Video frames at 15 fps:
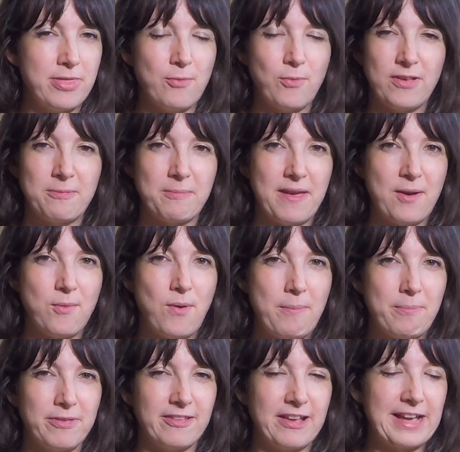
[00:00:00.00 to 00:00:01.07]
the Whisbear
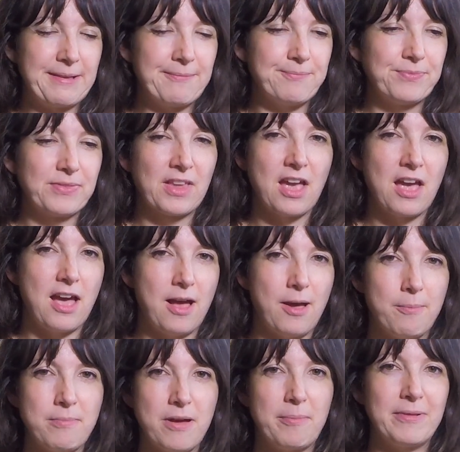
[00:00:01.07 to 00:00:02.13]
website.
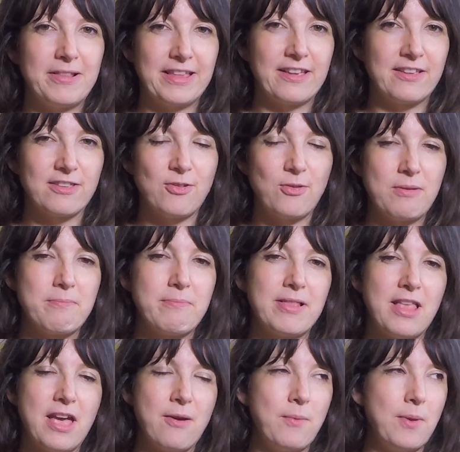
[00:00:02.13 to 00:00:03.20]
I'll pop a link to it
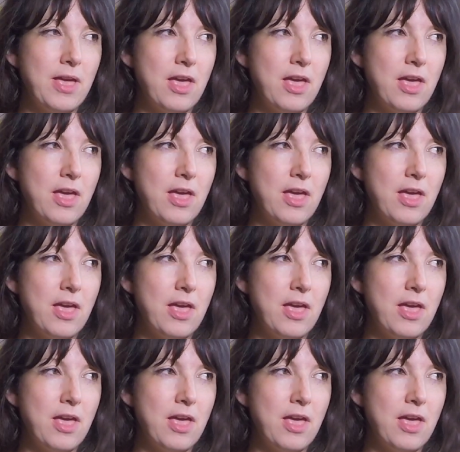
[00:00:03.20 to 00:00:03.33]
below.